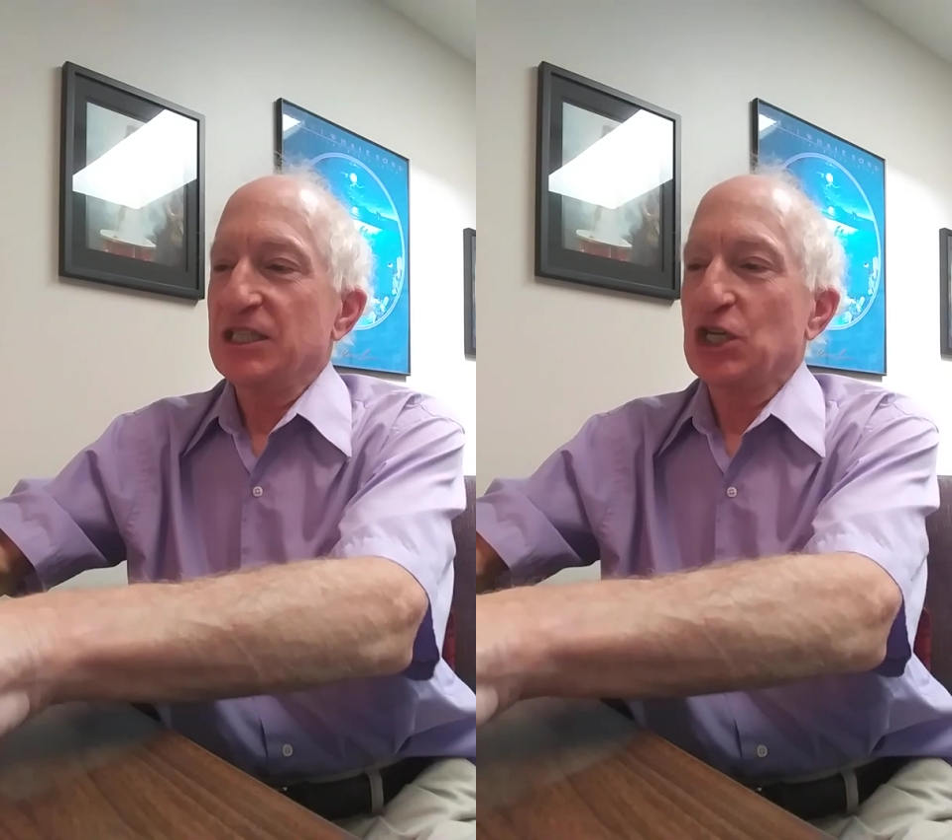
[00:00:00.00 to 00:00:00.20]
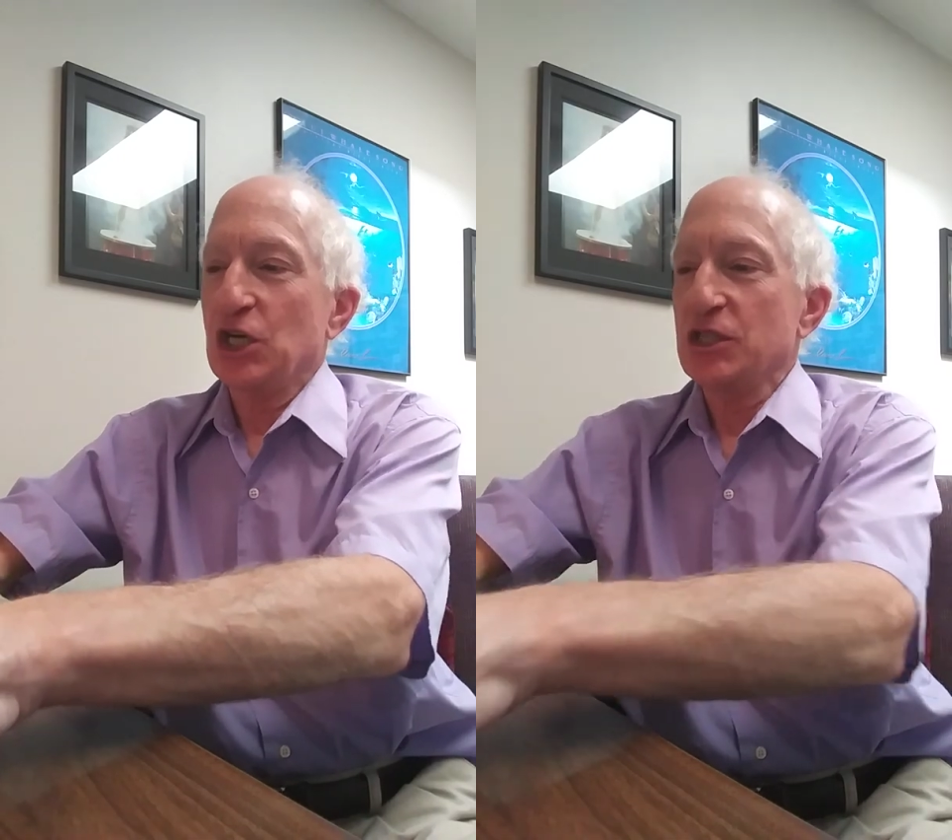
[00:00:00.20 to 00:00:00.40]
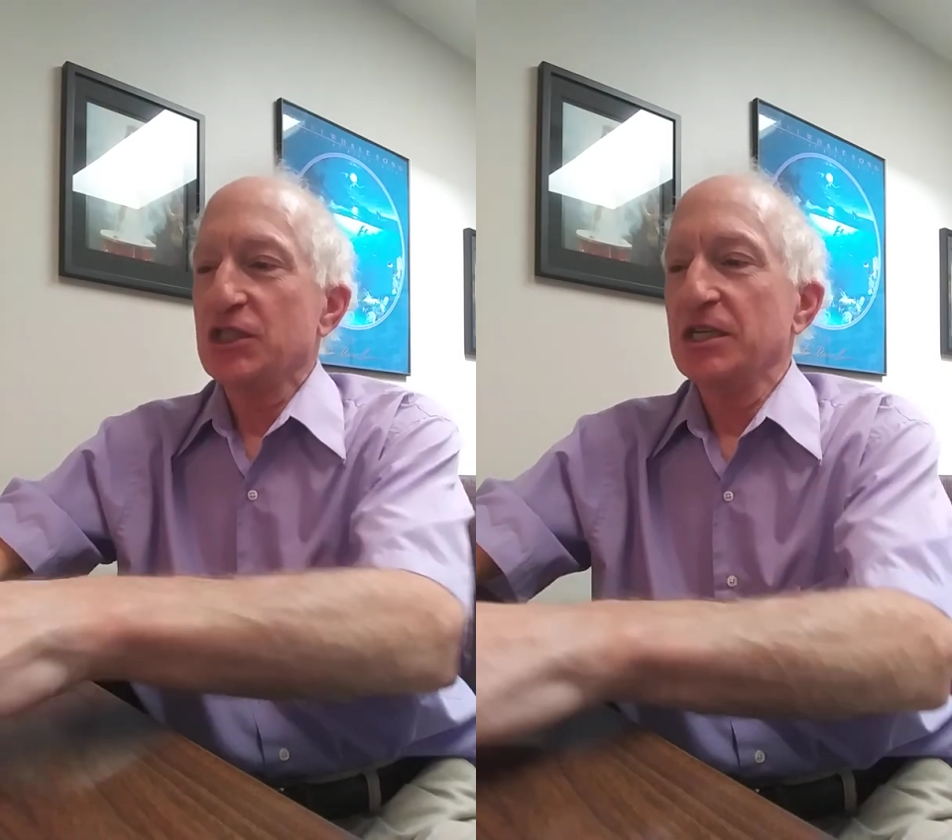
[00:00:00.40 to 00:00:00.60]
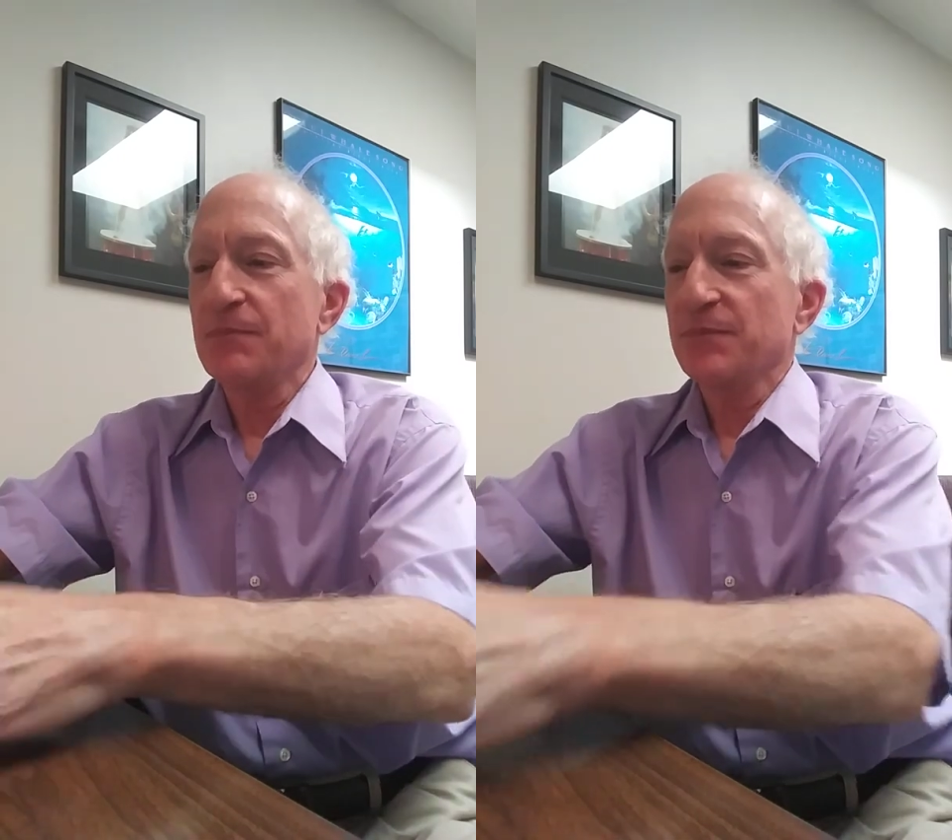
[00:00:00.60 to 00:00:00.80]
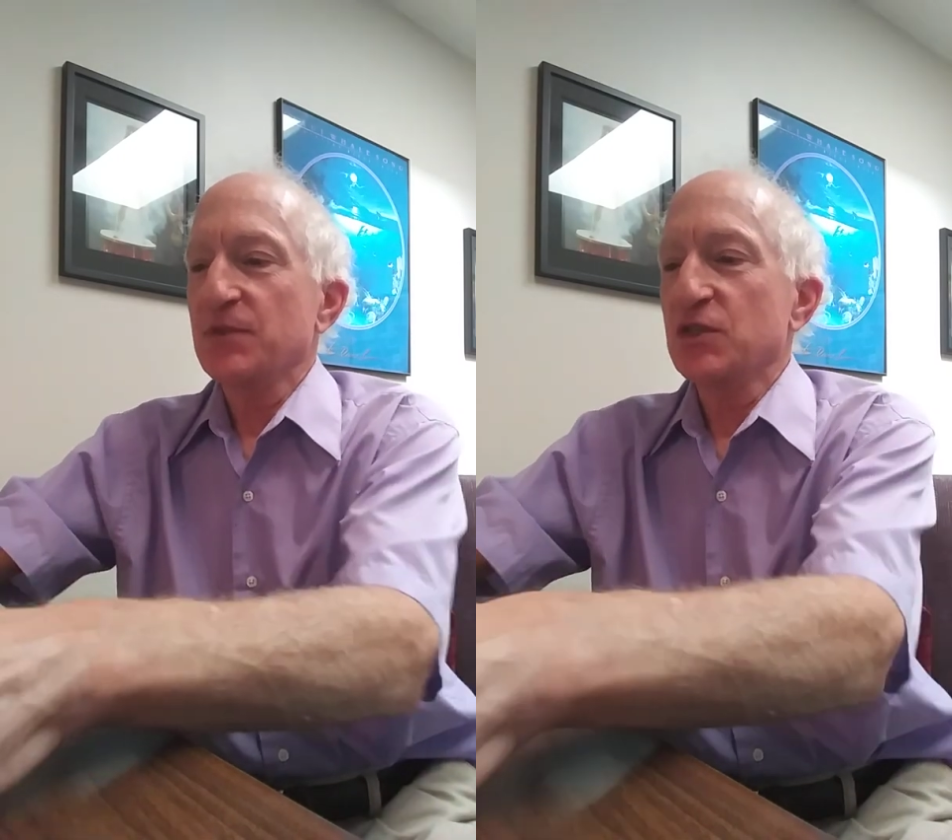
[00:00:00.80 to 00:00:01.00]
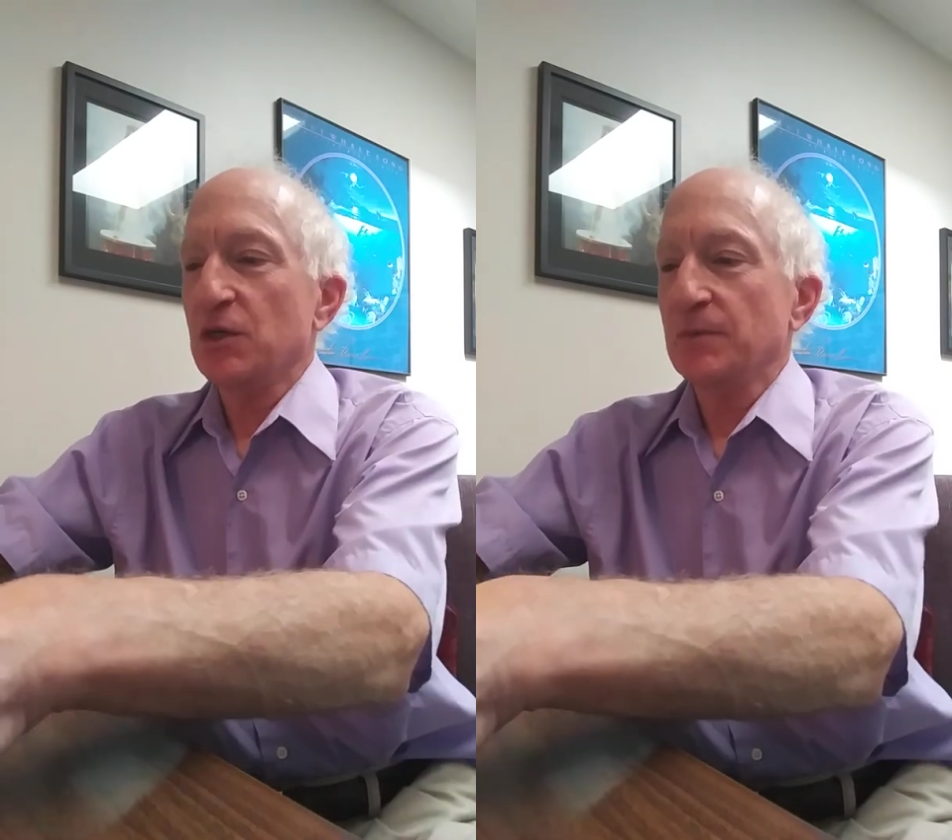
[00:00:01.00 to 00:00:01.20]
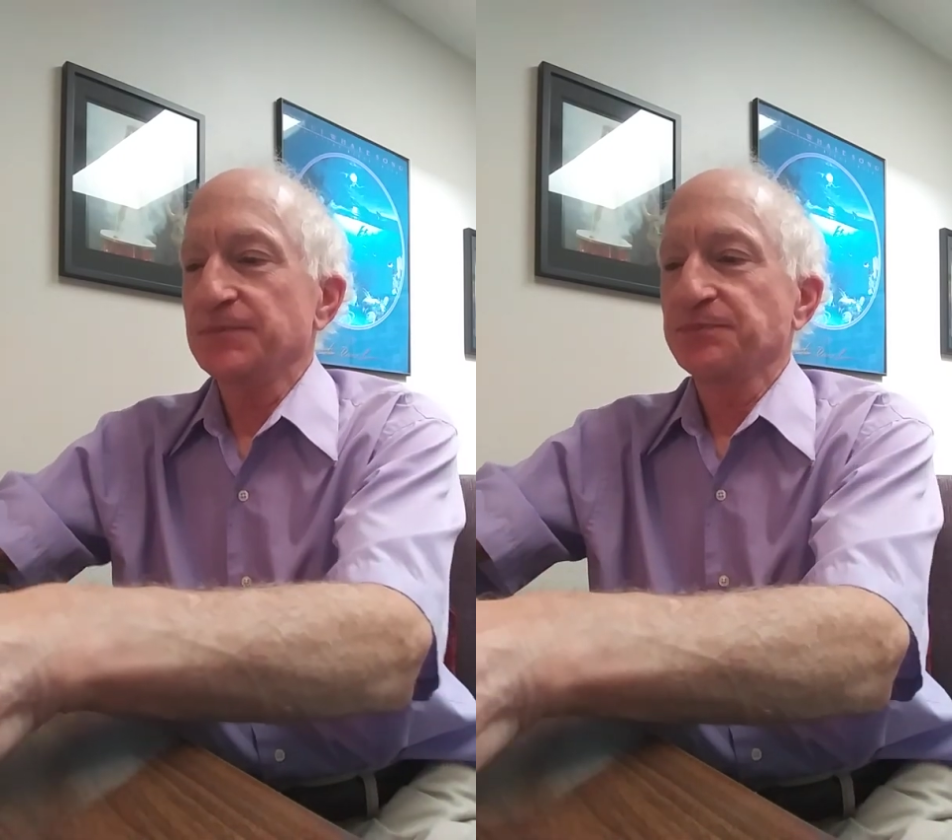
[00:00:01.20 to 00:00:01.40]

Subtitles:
cards here. So